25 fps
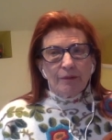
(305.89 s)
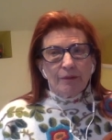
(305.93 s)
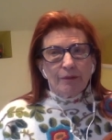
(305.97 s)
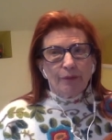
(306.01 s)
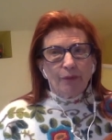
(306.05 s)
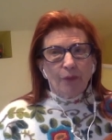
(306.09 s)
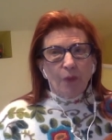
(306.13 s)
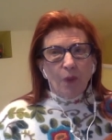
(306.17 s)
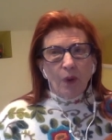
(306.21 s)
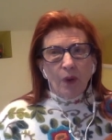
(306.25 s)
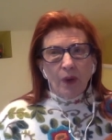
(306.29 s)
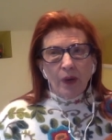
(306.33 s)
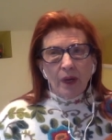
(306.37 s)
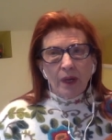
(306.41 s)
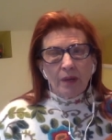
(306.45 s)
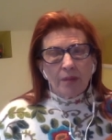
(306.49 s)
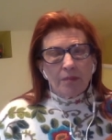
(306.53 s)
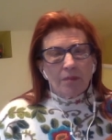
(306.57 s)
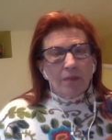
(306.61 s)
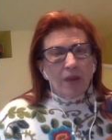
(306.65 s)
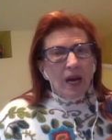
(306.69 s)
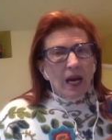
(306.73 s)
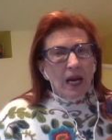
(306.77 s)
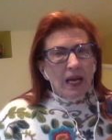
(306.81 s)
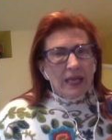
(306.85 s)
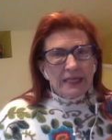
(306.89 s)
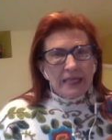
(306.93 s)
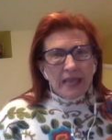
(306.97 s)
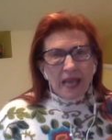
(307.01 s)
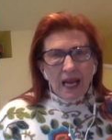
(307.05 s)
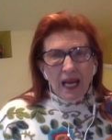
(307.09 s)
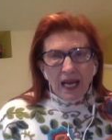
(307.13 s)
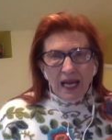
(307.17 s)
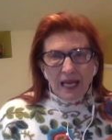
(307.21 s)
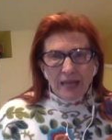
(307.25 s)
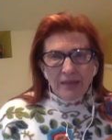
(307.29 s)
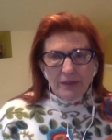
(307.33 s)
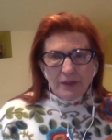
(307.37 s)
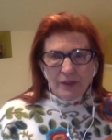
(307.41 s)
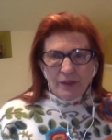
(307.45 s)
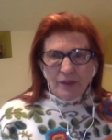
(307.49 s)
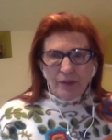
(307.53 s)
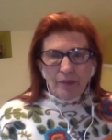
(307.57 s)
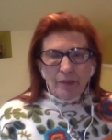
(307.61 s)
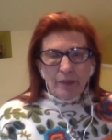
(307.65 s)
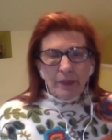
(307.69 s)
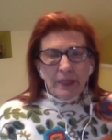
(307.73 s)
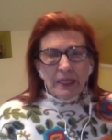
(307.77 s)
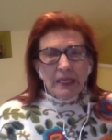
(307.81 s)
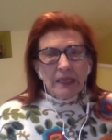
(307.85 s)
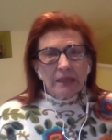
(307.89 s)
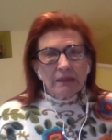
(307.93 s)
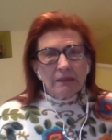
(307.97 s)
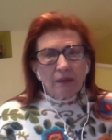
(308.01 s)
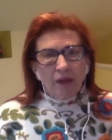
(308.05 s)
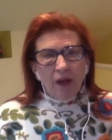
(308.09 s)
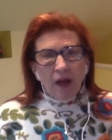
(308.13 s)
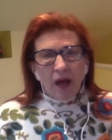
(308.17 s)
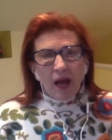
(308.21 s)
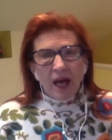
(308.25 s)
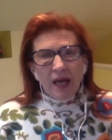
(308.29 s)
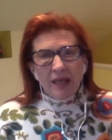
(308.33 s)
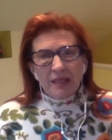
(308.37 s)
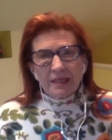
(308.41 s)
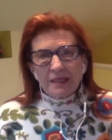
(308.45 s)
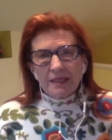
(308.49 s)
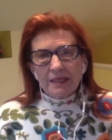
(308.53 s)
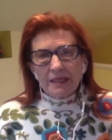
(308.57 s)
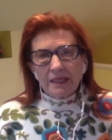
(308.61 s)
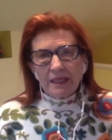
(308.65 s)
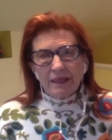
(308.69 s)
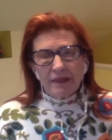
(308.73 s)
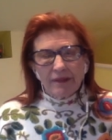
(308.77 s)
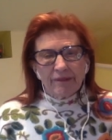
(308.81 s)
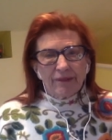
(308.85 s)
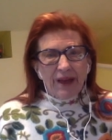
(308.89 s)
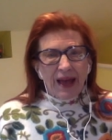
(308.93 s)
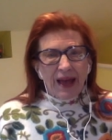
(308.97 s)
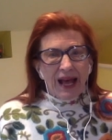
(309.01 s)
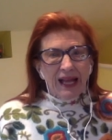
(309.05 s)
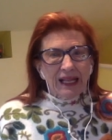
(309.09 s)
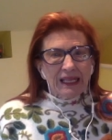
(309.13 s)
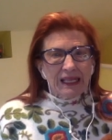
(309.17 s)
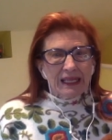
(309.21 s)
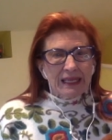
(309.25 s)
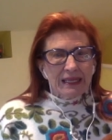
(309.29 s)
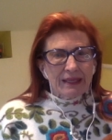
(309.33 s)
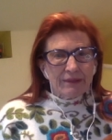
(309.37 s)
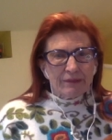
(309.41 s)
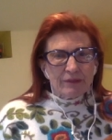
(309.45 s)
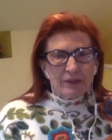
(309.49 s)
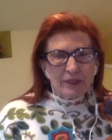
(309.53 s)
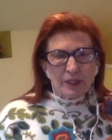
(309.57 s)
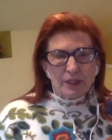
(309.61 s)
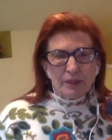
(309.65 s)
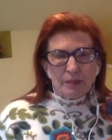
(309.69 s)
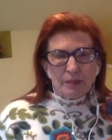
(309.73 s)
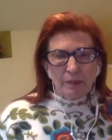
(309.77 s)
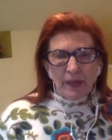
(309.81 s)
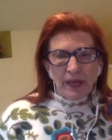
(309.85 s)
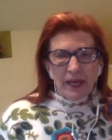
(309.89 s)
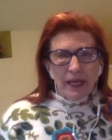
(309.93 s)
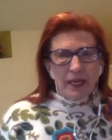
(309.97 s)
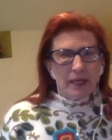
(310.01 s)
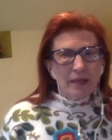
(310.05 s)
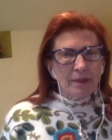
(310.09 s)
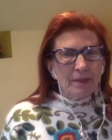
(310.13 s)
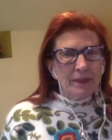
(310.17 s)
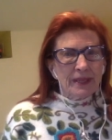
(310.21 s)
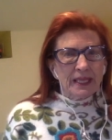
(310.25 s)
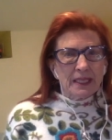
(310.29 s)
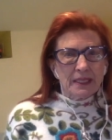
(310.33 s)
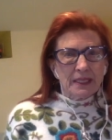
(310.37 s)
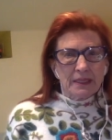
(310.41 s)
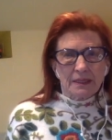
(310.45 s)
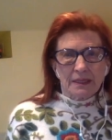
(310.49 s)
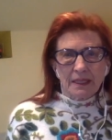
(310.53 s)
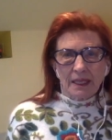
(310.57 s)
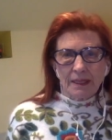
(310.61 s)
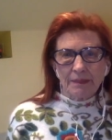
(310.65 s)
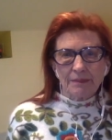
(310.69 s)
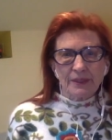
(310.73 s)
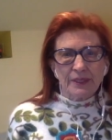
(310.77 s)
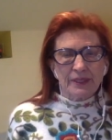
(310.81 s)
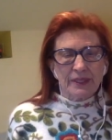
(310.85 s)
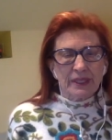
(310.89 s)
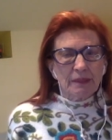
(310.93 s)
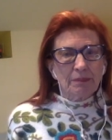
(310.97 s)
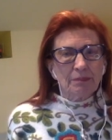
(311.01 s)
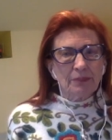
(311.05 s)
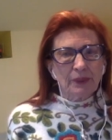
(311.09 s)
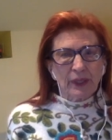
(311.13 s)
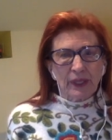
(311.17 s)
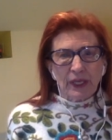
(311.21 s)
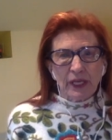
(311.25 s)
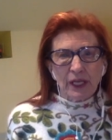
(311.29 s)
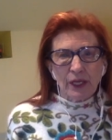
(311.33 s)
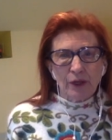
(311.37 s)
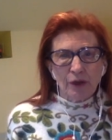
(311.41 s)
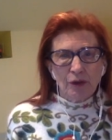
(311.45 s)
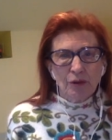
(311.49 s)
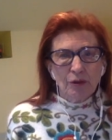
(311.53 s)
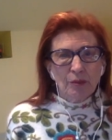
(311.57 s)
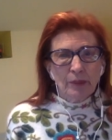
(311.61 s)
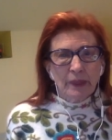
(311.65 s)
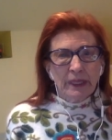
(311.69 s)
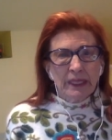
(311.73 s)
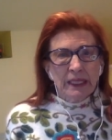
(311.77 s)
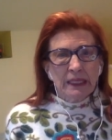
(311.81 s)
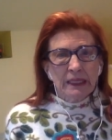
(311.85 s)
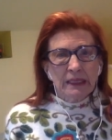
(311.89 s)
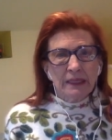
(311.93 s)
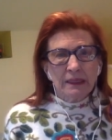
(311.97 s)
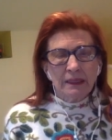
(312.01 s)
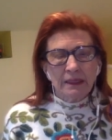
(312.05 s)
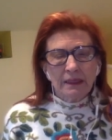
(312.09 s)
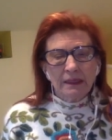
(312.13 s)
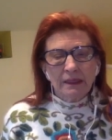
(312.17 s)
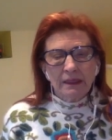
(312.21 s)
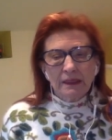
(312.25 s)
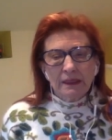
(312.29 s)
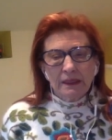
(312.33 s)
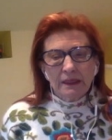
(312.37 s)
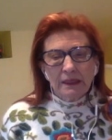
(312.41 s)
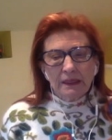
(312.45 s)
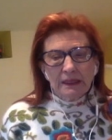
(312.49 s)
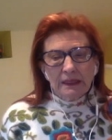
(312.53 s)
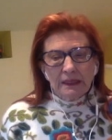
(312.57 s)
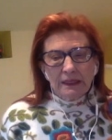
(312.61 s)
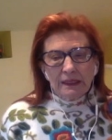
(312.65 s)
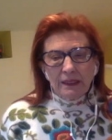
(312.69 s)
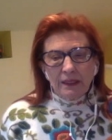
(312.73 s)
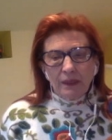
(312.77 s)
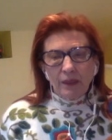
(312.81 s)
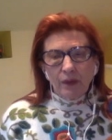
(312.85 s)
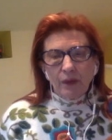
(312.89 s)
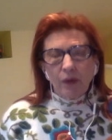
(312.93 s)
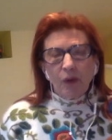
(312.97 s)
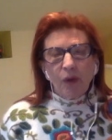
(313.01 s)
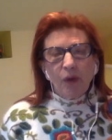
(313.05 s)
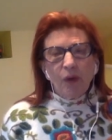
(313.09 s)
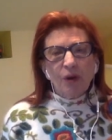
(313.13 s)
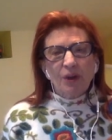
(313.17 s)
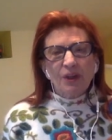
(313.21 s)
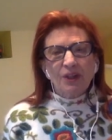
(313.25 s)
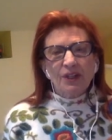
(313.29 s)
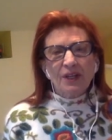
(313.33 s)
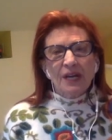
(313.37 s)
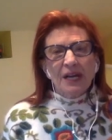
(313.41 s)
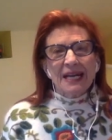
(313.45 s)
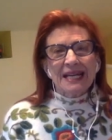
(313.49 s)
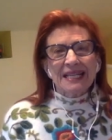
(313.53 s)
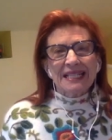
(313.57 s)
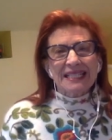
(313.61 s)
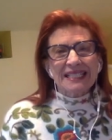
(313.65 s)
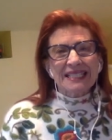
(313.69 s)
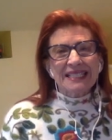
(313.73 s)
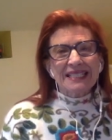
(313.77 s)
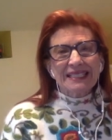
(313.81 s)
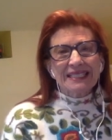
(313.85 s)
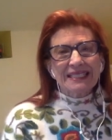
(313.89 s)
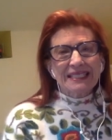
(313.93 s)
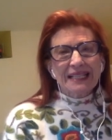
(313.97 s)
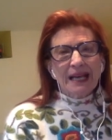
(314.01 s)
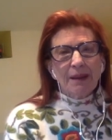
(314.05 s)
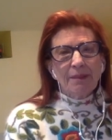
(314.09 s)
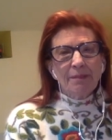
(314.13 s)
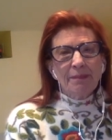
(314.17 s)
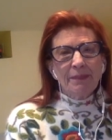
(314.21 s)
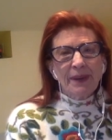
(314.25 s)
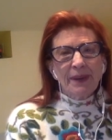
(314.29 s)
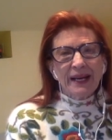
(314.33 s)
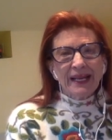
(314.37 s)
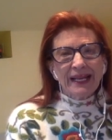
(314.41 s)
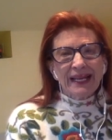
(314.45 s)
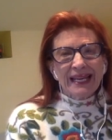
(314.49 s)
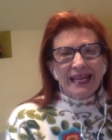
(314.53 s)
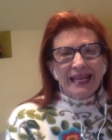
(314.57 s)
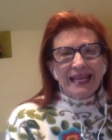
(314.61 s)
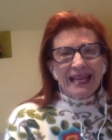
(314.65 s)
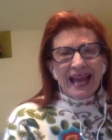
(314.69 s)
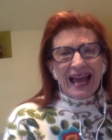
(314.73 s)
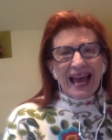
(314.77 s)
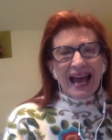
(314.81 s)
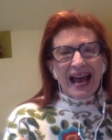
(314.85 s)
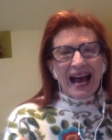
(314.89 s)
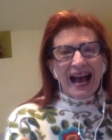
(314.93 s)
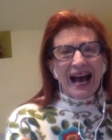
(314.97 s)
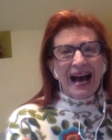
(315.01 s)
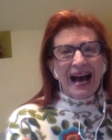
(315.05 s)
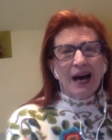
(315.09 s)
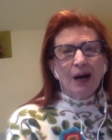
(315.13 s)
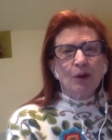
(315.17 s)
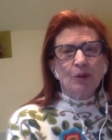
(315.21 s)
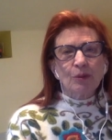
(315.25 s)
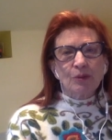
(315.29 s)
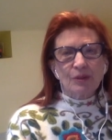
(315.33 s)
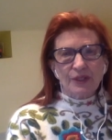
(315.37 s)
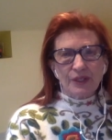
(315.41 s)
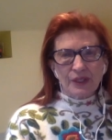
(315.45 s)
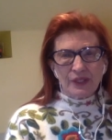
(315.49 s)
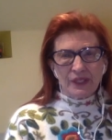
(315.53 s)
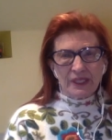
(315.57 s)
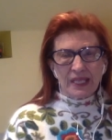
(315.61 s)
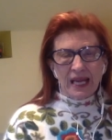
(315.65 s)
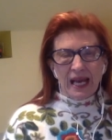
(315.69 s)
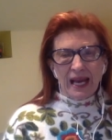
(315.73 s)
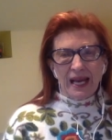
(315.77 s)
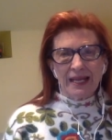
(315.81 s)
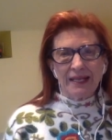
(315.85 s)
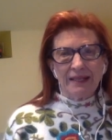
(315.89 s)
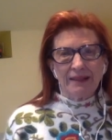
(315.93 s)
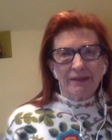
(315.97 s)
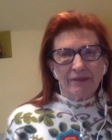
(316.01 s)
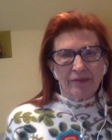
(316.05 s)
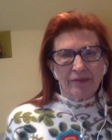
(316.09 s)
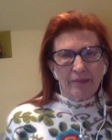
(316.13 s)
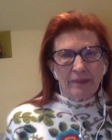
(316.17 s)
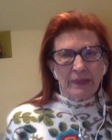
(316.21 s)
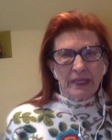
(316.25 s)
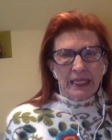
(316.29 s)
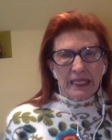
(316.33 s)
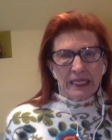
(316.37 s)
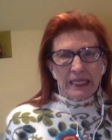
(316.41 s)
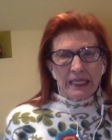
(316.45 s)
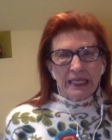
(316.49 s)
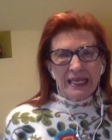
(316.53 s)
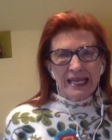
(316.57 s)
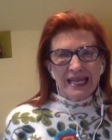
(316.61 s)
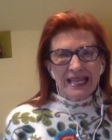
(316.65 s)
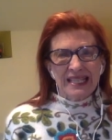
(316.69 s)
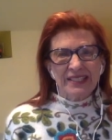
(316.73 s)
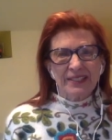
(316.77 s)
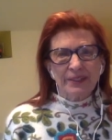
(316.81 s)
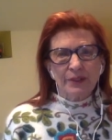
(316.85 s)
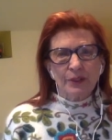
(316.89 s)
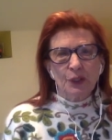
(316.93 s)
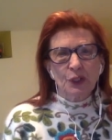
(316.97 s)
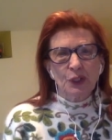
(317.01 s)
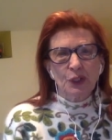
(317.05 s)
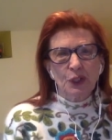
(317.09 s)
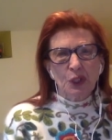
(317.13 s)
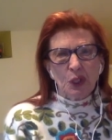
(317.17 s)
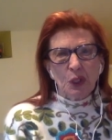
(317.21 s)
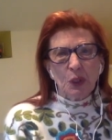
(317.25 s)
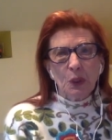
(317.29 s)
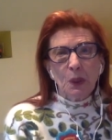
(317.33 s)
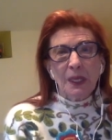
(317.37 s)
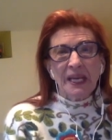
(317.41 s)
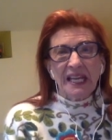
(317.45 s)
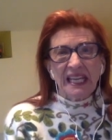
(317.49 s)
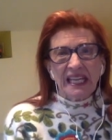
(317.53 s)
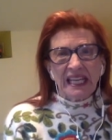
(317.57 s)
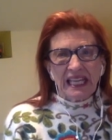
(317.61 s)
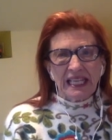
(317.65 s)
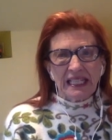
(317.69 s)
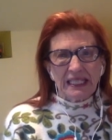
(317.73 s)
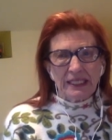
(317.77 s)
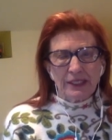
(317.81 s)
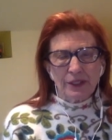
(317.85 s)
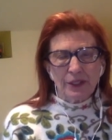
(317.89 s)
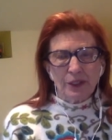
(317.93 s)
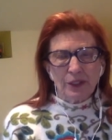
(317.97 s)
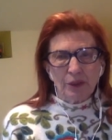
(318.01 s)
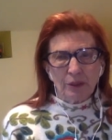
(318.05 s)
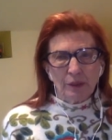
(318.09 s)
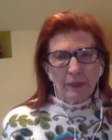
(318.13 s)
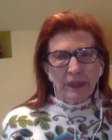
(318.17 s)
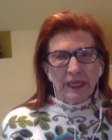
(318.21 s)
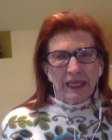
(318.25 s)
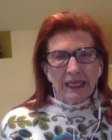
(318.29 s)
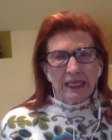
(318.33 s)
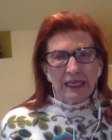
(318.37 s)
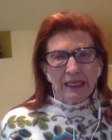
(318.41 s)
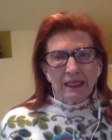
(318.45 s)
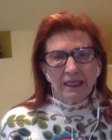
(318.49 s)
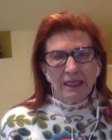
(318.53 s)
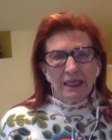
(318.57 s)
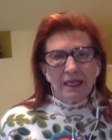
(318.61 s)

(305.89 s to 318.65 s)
for my times of being lost in the valley of despair because I'm simply human, or somebody outside of me is doing it to me.